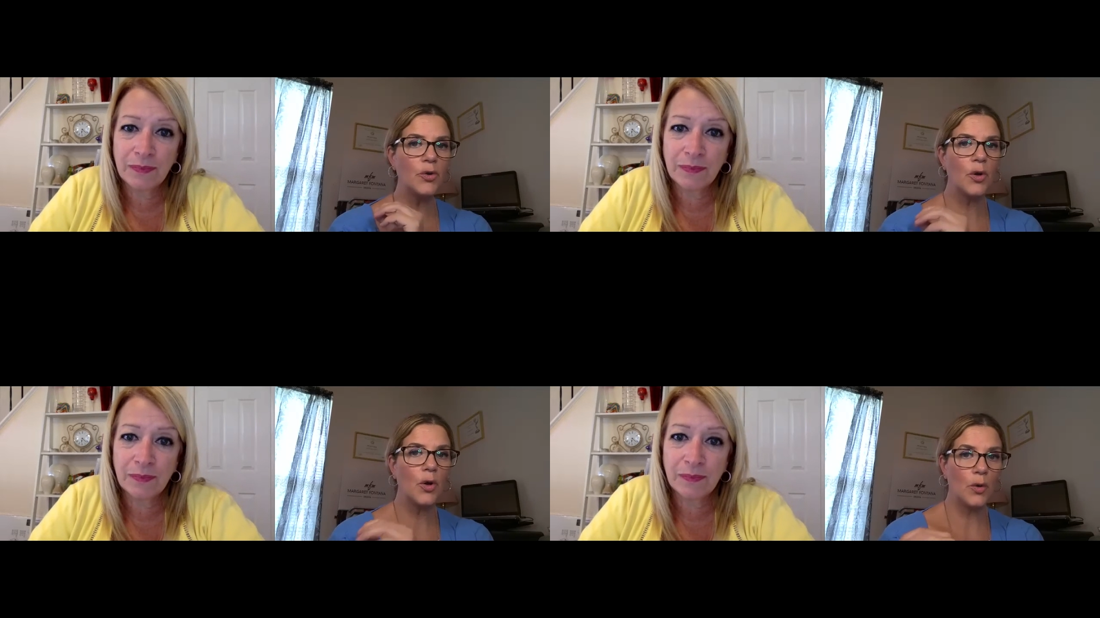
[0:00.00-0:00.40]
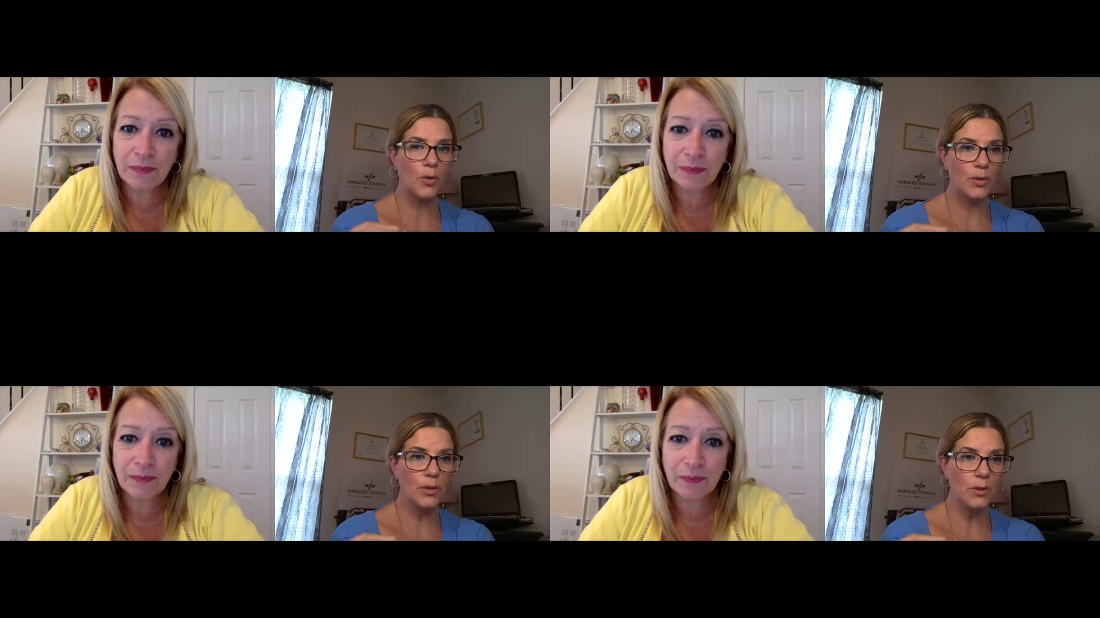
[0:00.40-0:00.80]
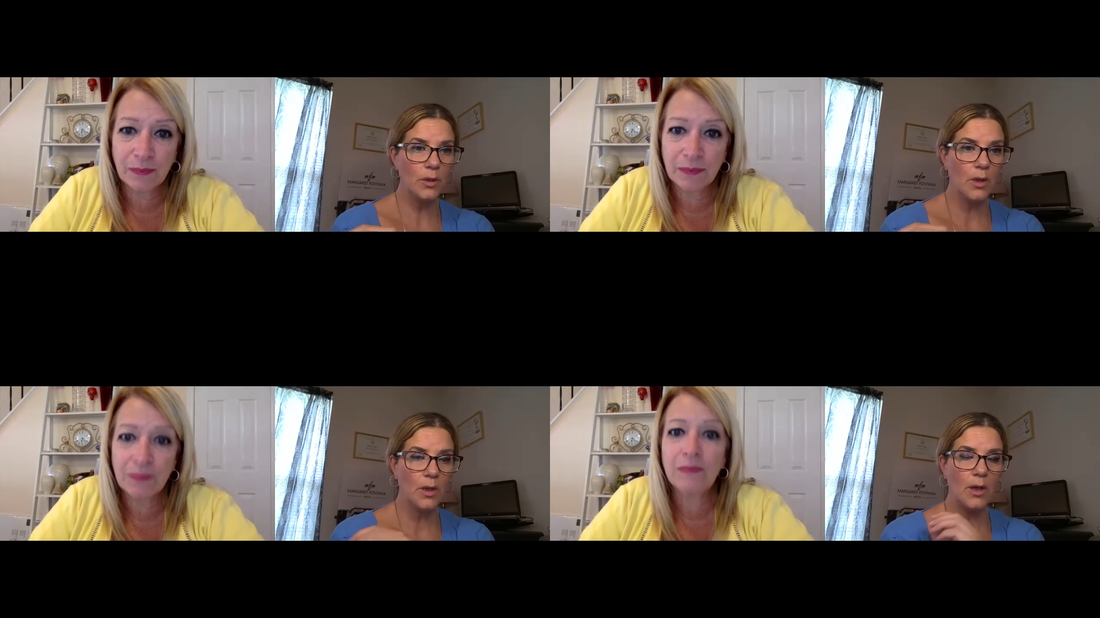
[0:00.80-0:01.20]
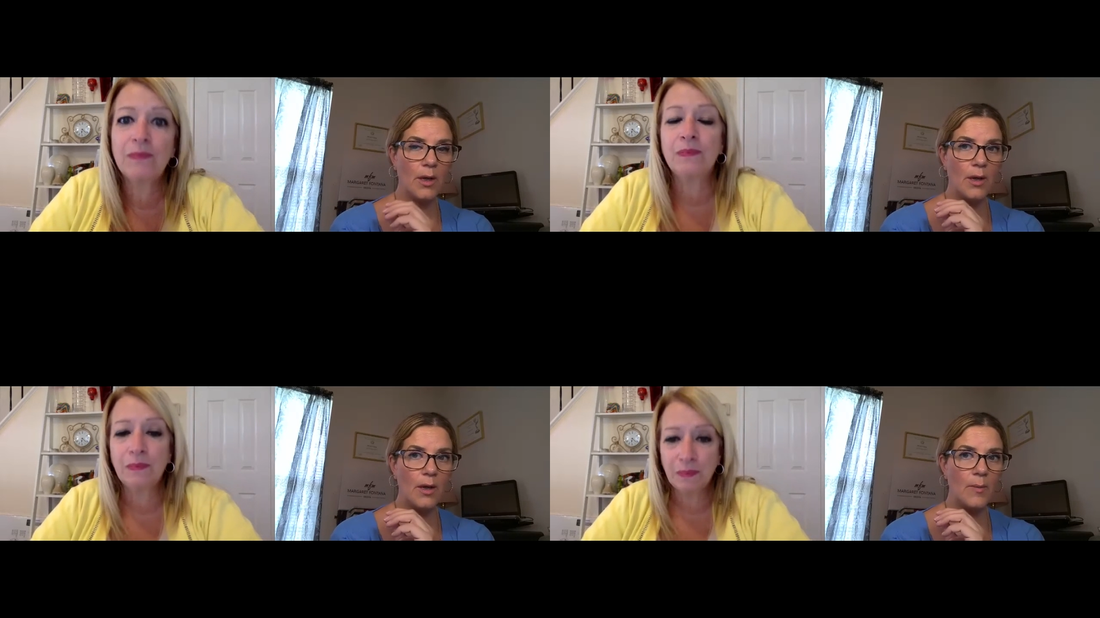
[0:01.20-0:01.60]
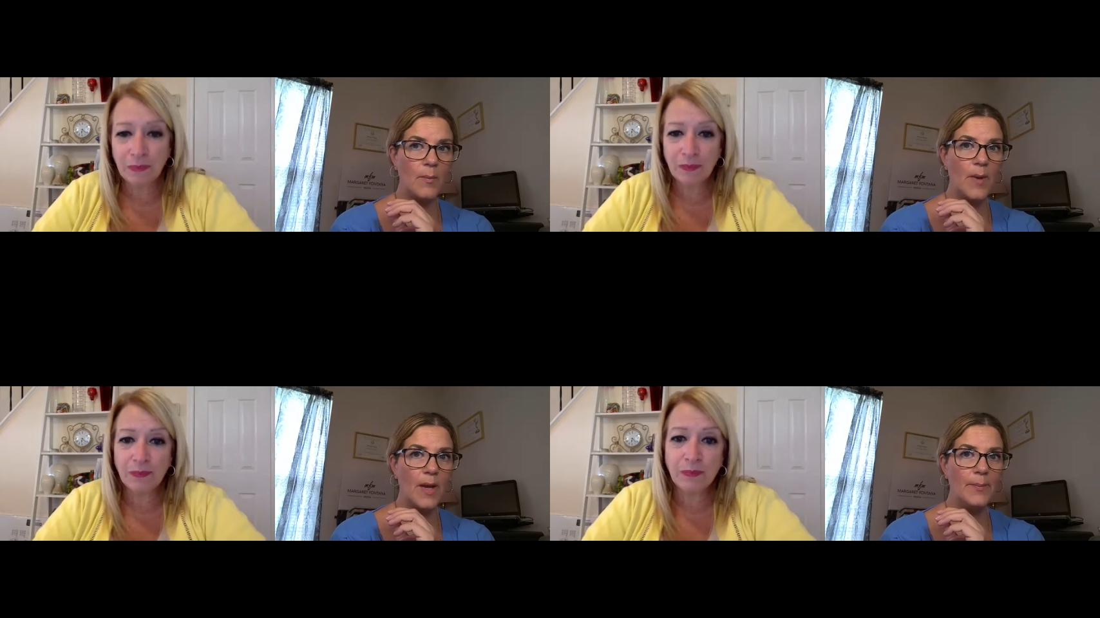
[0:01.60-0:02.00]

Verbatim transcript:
Speaker 1: your own Mm-hmm. um,